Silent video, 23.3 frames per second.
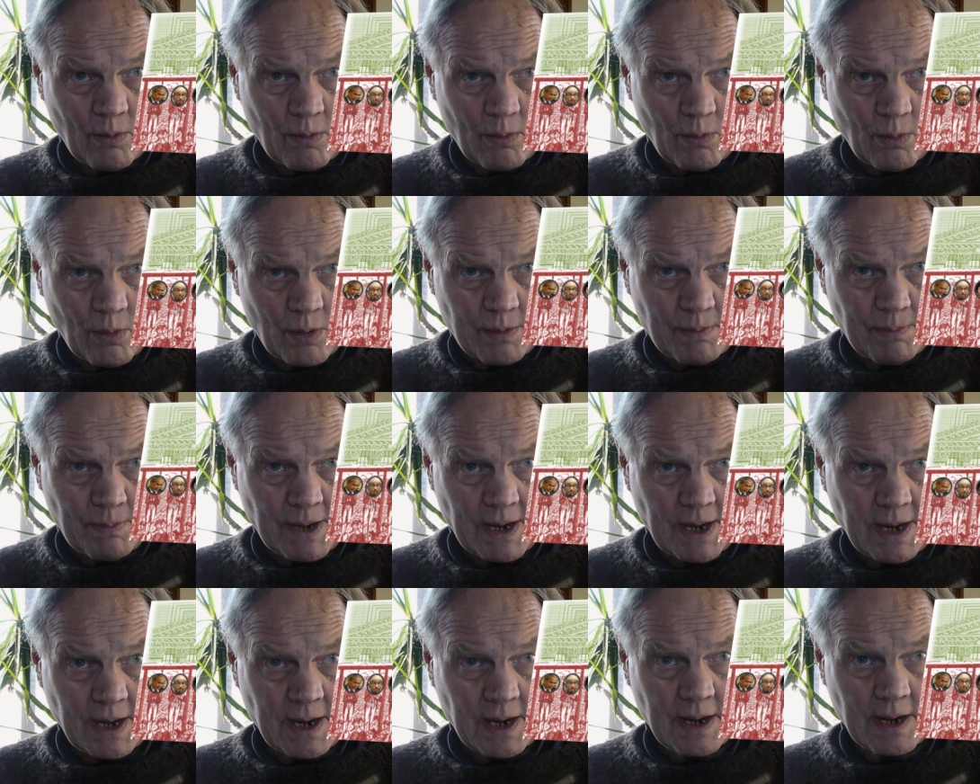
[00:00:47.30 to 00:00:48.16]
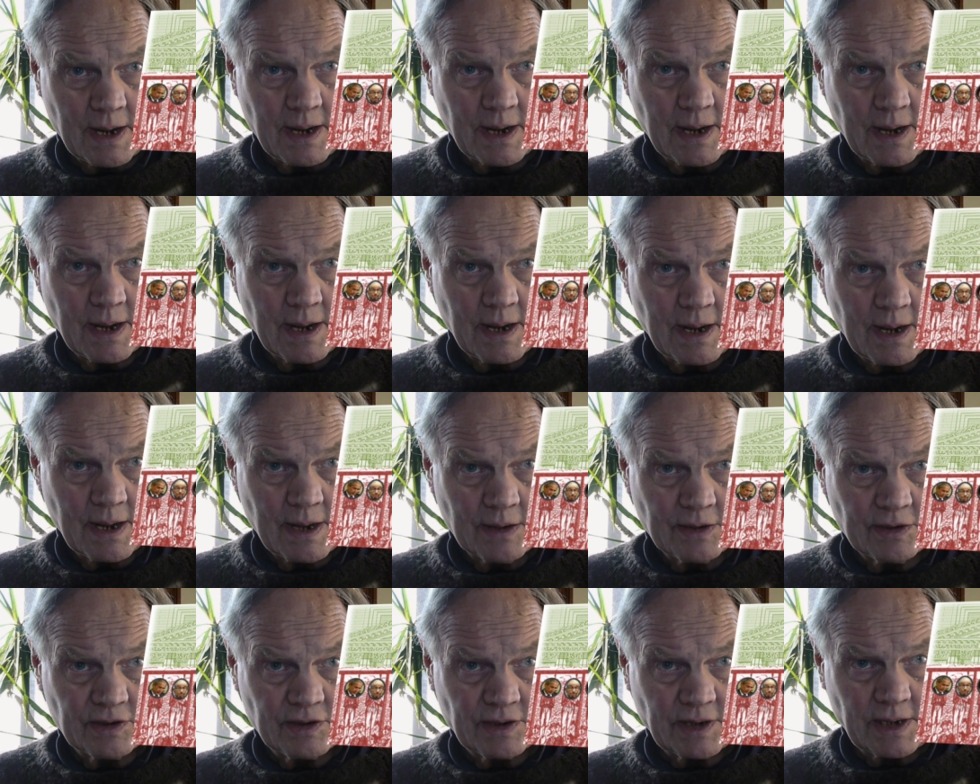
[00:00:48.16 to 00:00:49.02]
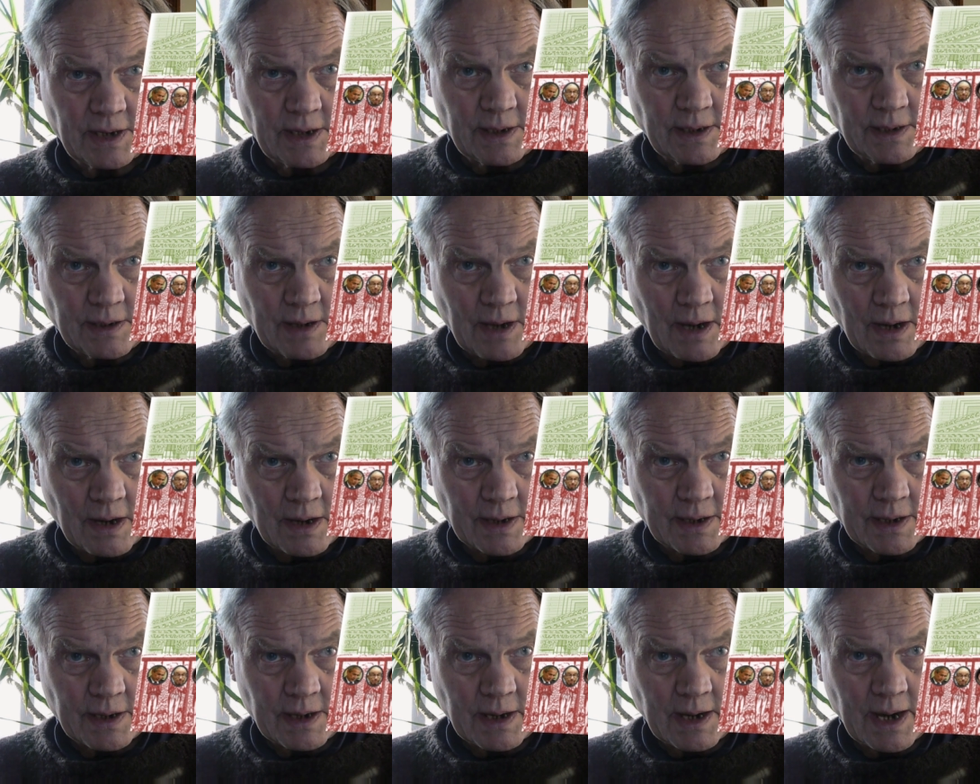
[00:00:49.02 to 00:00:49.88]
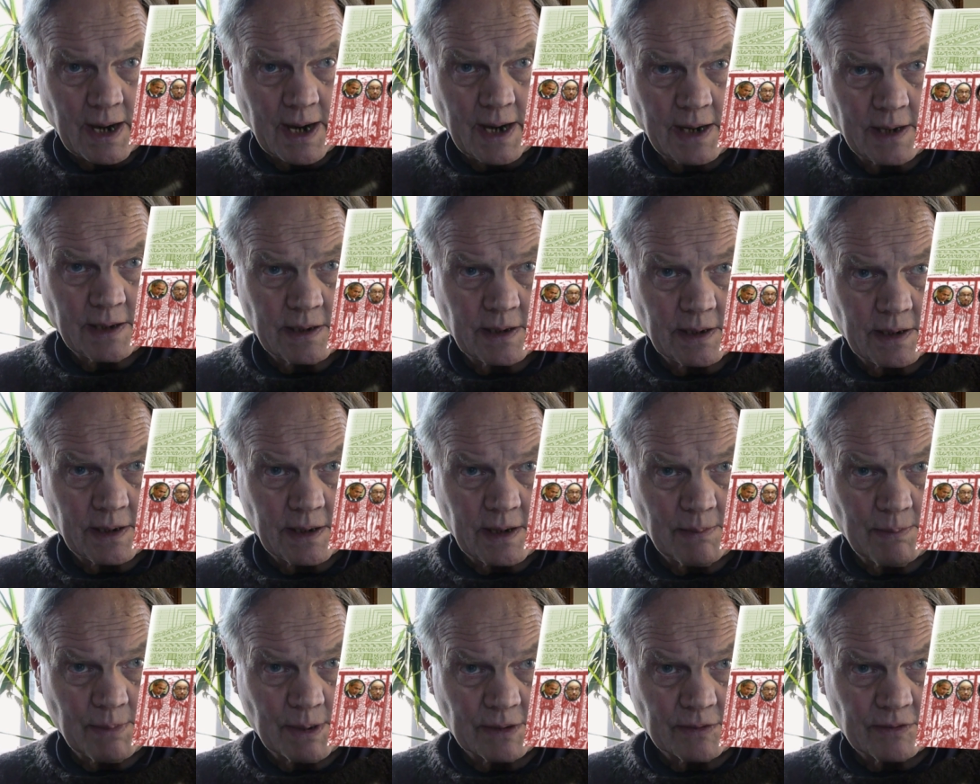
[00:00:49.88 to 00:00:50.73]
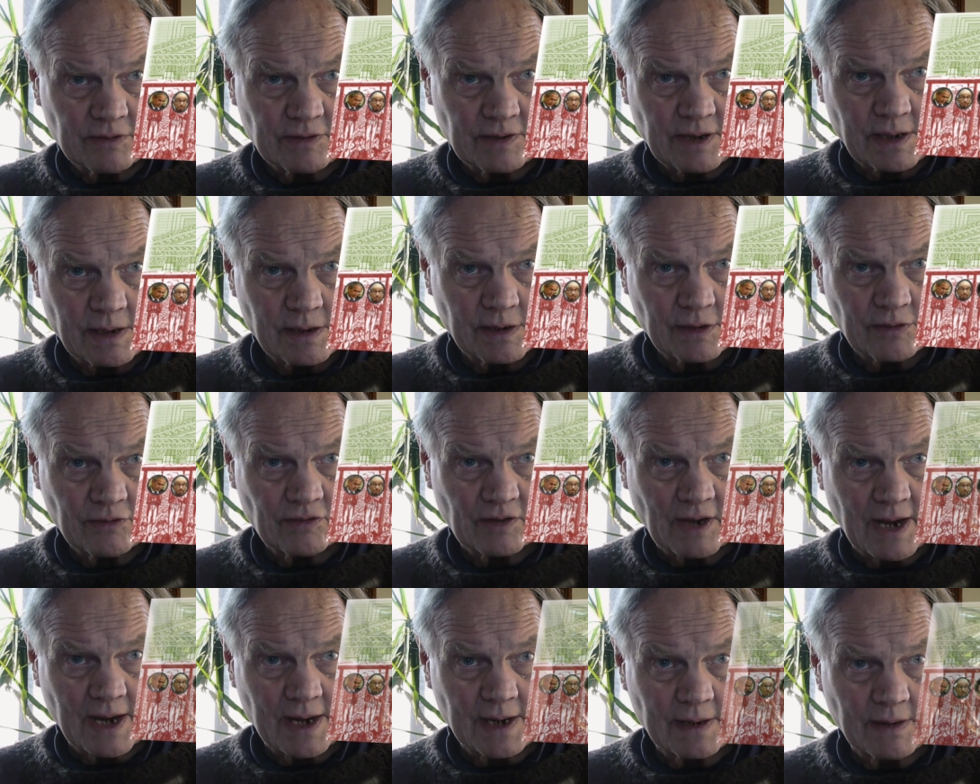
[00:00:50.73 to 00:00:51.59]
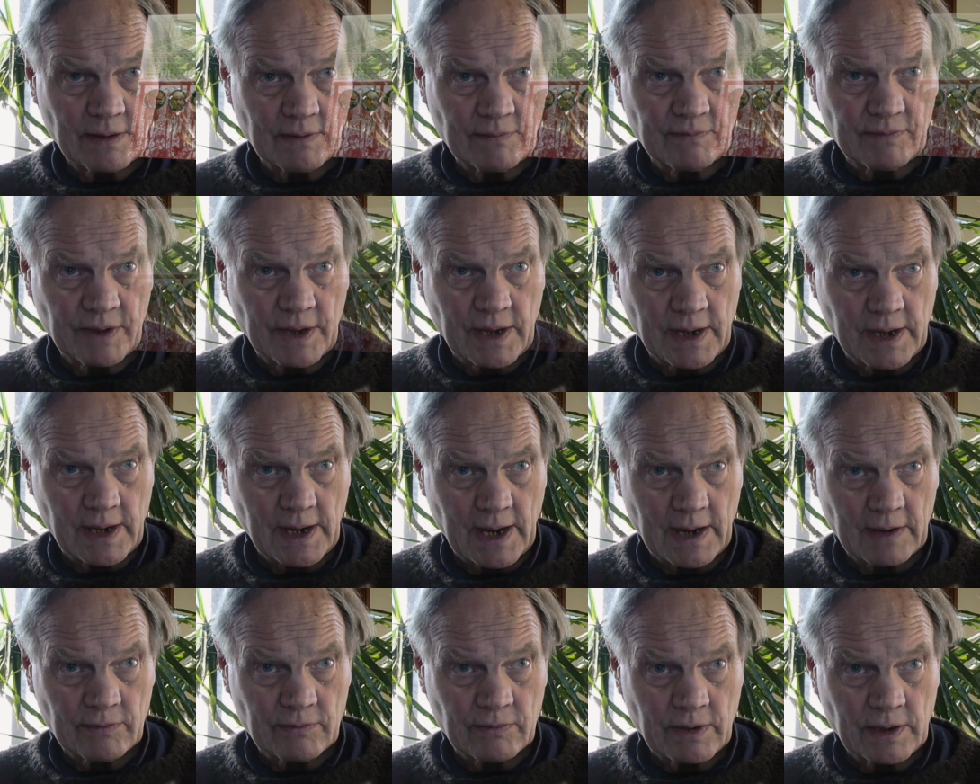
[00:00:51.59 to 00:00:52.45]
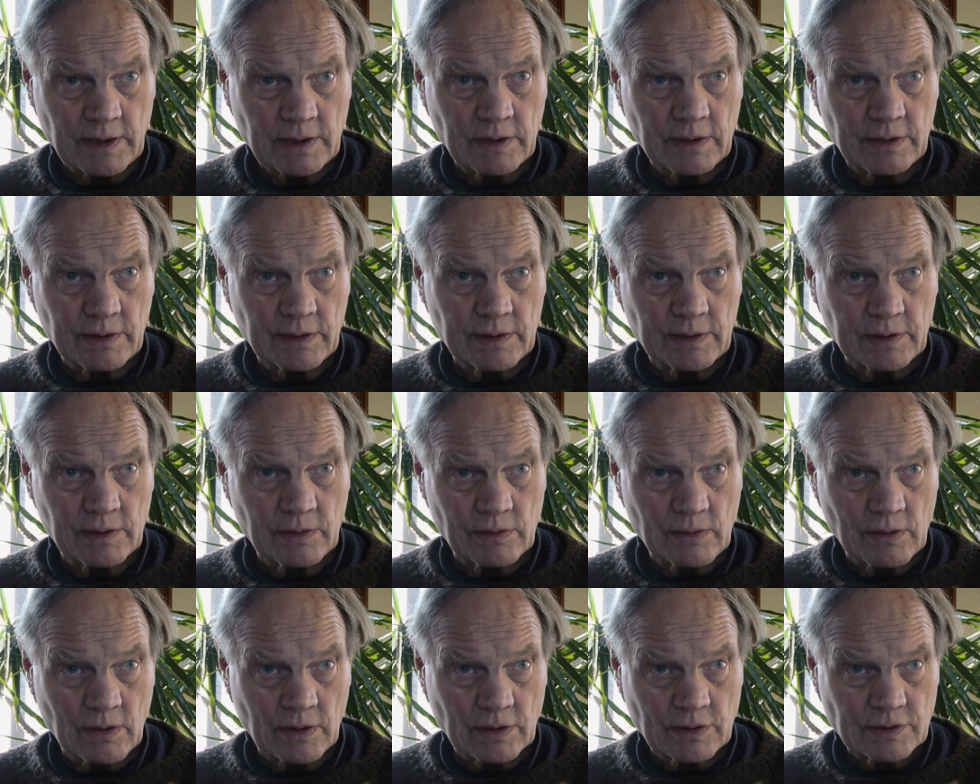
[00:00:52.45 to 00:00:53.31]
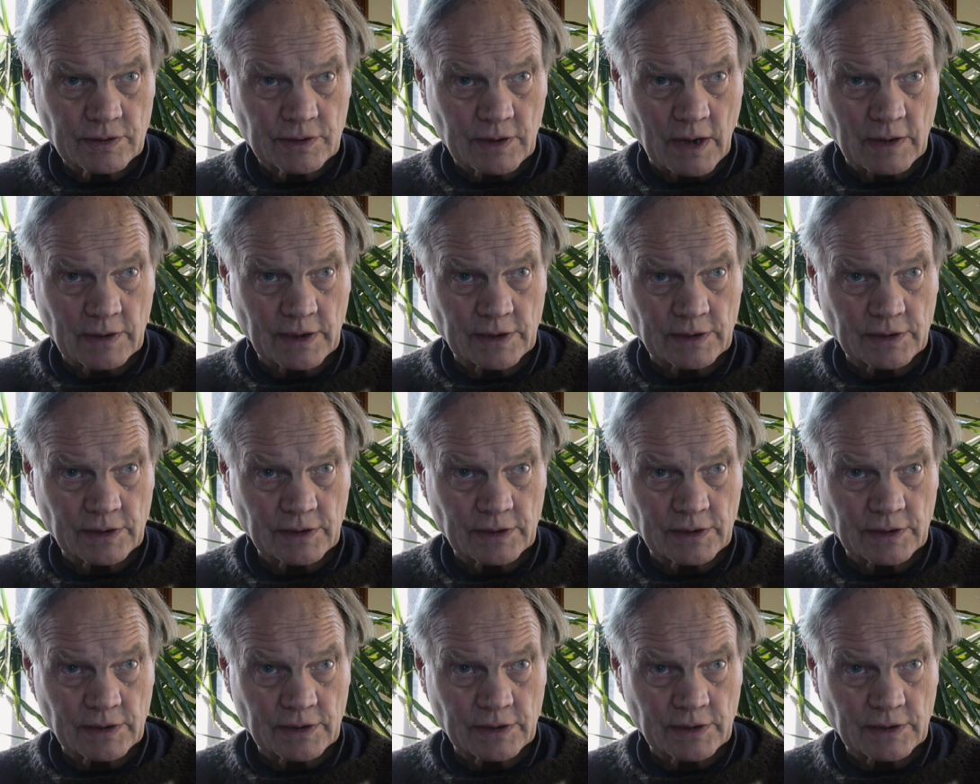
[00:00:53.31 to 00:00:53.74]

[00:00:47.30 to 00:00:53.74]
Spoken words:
would be seen on 8 gibbets either side of the entry to the New York Stock